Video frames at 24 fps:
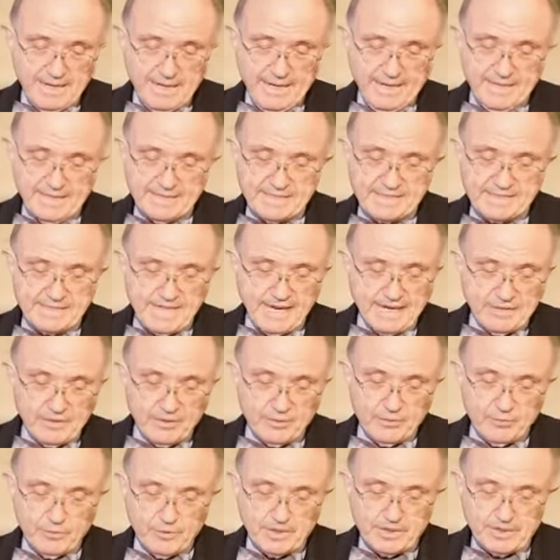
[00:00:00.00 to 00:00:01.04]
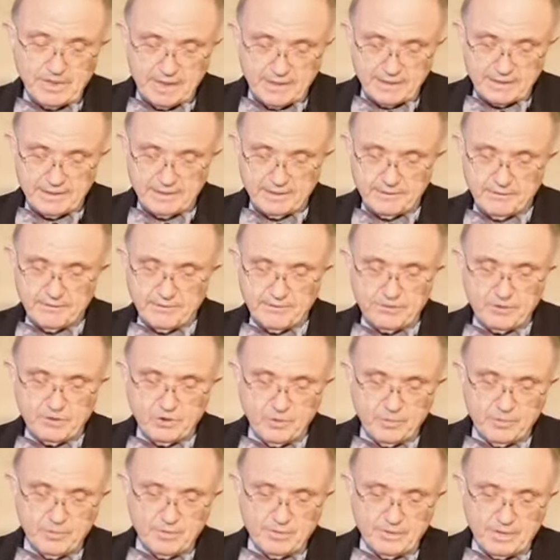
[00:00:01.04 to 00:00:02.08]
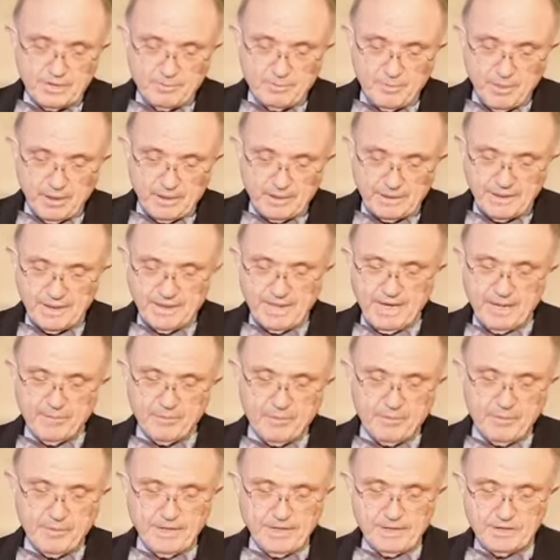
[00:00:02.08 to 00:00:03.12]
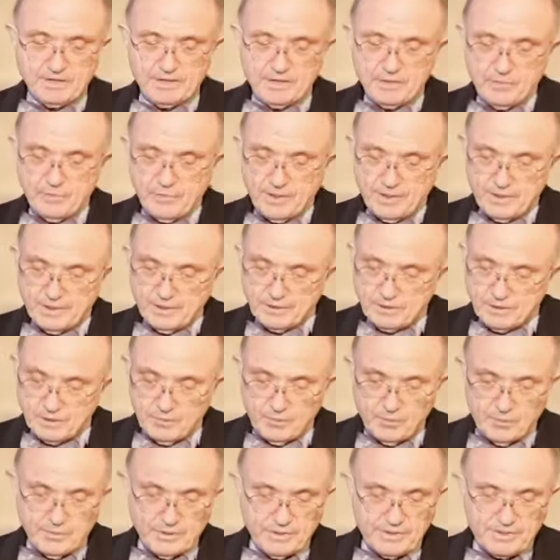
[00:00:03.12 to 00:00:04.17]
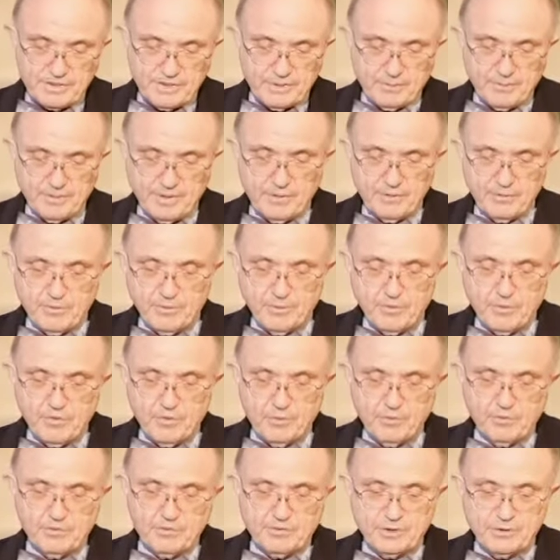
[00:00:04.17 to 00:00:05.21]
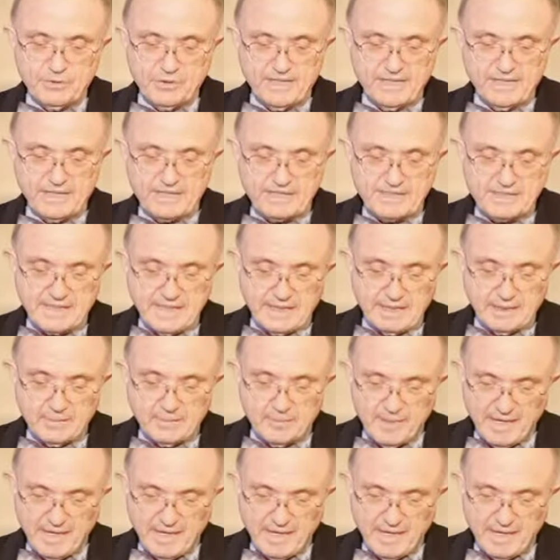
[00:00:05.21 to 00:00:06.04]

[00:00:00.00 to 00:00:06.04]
a cytoreductive tumor debulking operation where the tumor is simply removed to the extent